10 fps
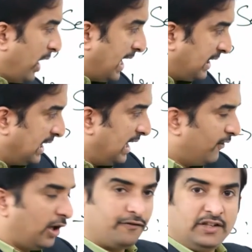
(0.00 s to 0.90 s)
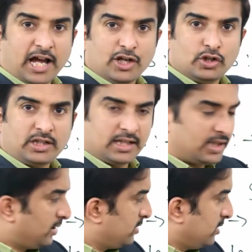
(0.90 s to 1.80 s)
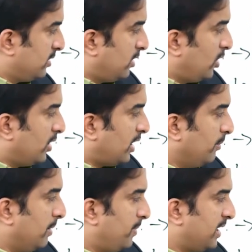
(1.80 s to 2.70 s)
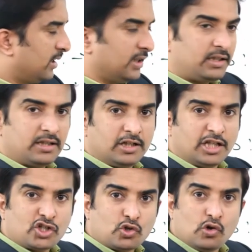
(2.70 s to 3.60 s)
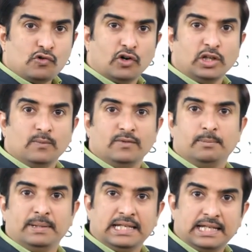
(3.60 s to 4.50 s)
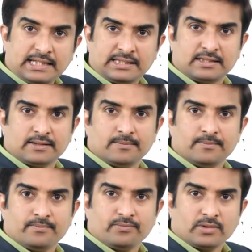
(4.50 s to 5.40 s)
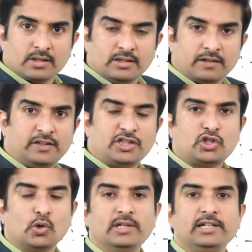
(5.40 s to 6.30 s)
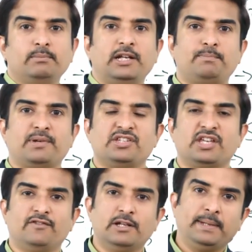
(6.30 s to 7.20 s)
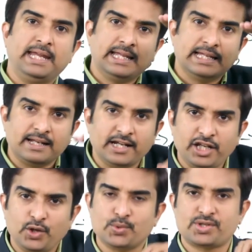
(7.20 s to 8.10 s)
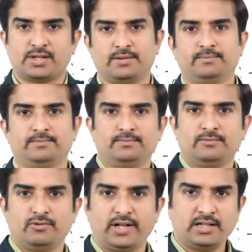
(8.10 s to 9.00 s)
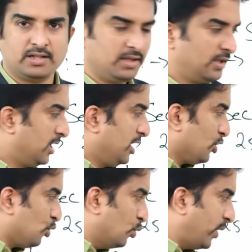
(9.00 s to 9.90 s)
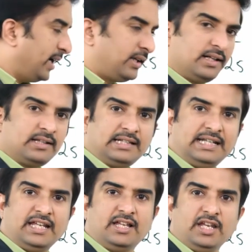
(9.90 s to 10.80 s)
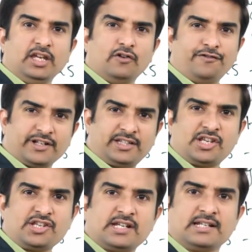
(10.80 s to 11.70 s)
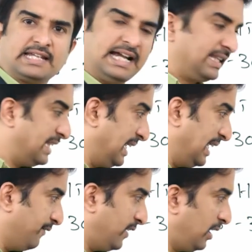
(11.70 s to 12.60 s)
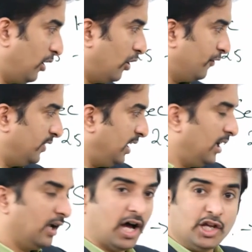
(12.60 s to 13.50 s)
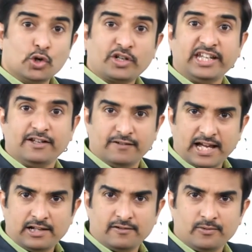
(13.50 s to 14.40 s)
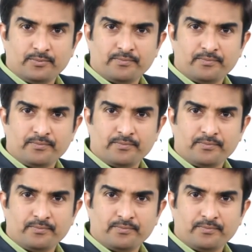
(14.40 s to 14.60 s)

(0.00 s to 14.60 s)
at the level of the aorta, remember that the stroke volume will be less, the systolic blood pressure will be reduced, right? Greater the degree of resistance at the level of the aortic valve,